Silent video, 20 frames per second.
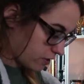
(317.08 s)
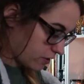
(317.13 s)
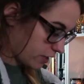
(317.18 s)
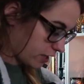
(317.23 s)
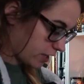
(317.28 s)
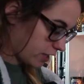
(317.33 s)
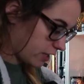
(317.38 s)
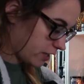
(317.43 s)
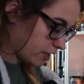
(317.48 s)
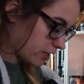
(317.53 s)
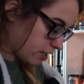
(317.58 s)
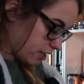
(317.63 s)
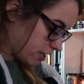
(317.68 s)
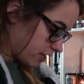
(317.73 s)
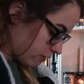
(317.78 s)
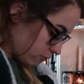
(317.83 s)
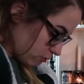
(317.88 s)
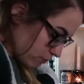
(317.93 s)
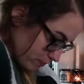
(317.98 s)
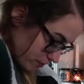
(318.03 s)
here
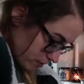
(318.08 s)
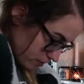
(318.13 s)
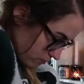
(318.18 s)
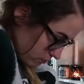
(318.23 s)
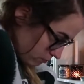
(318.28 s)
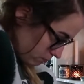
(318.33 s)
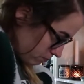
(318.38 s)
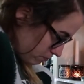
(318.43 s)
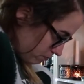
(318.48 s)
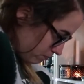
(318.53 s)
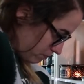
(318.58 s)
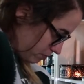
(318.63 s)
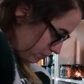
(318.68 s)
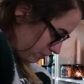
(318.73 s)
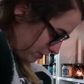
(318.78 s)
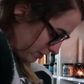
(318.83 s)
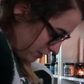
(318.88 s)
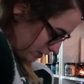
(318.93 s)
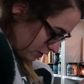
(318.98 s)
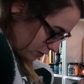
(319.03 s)
oops,
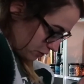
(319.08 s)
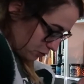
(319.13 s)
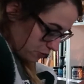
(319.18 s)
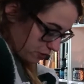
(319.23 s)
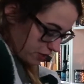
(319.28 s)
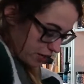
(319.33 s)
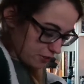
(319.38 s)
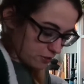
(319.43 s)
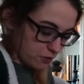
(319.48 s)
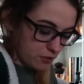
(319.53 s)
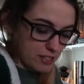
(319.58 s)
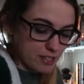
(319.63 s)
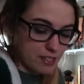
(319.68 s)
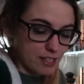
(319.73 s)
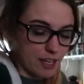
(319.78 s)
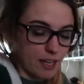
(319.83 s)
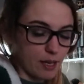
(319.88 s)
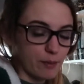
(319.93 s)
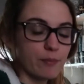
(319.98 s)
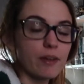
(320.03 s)
he's trying to
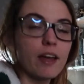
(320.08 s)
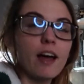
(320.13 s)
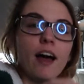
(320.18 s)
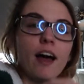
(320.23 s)
escape.